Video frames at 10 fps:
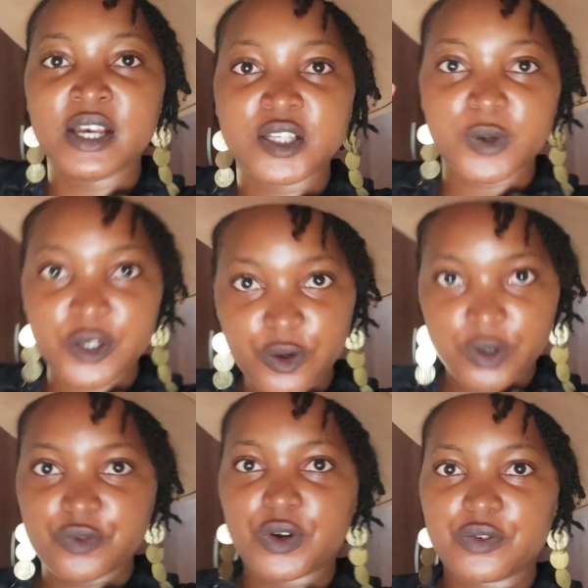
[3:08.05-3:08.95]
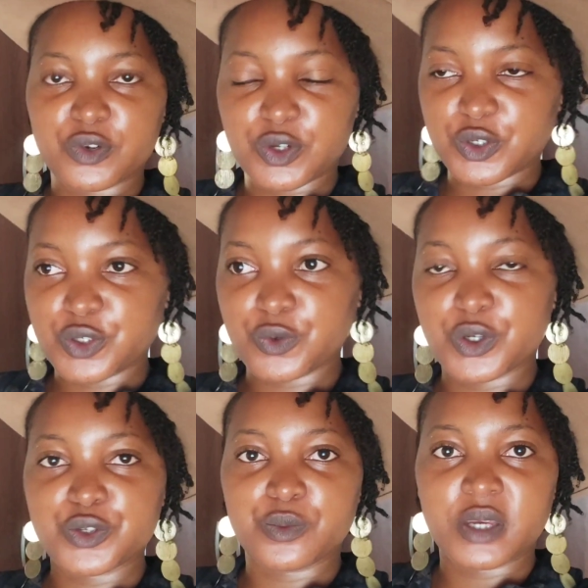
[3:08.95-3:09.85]
So when you're going for a photo shoot, you
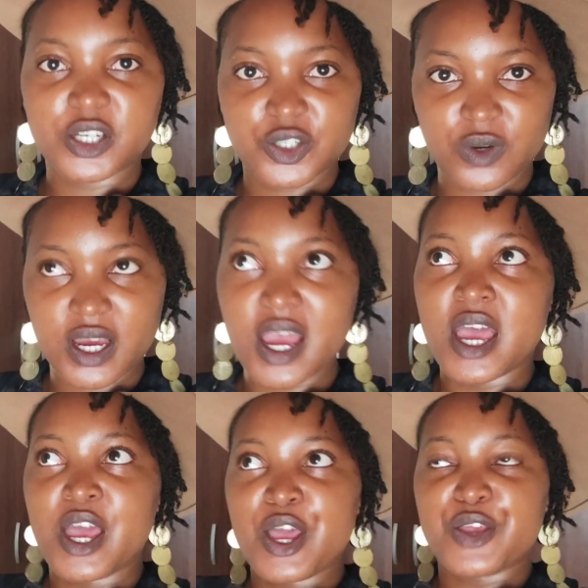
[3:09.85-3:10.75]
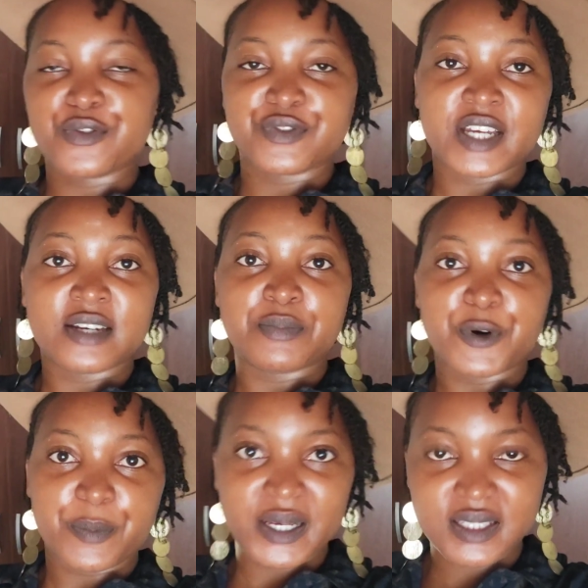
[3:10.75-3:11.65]
want to make sure you've done
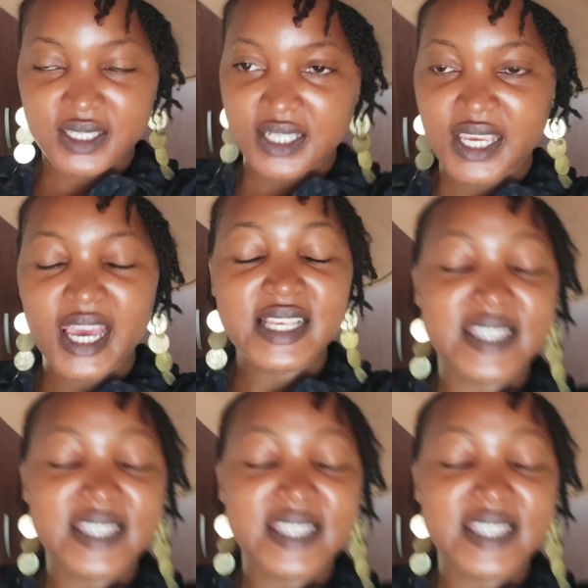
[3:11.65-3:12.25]
proper skincare.